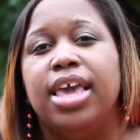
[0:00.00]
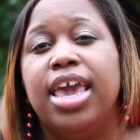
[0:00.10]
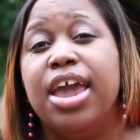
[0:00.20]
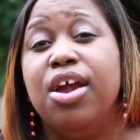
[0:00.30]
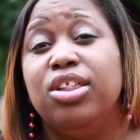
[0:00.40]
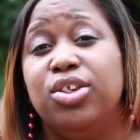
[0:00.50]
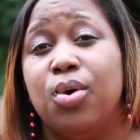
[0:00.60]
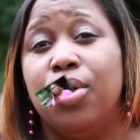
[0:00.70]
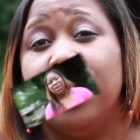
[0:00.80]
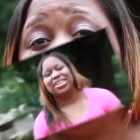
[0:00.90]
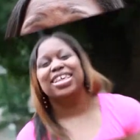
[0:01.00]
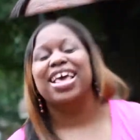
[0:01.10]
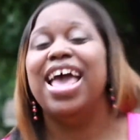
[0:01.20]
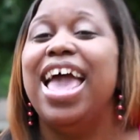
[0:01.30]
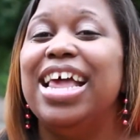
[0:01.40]
geared towards
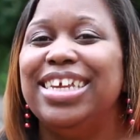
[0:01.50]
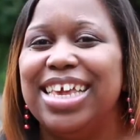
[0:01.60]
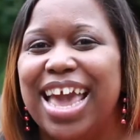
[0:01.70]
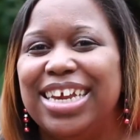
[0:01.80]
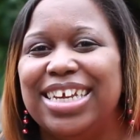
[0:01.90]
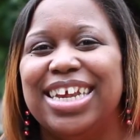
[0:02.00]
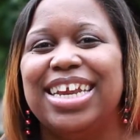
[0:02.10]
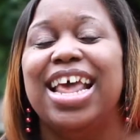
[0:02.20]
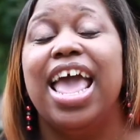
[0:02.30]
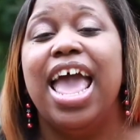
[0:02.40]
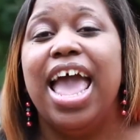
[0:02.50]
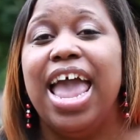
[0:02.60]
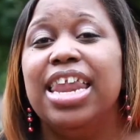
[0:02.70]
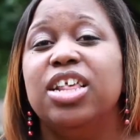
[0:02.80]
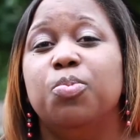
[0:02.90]
education
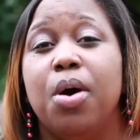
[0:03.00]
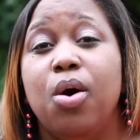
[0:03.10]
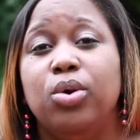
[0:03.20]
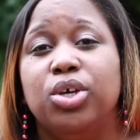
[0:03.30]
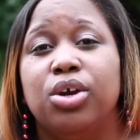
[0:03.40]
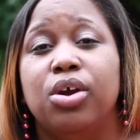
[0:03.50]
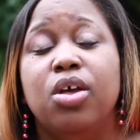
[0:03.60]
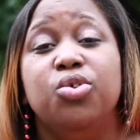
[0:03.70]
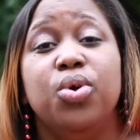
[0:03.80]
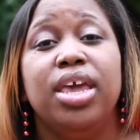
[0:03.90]
and exposure to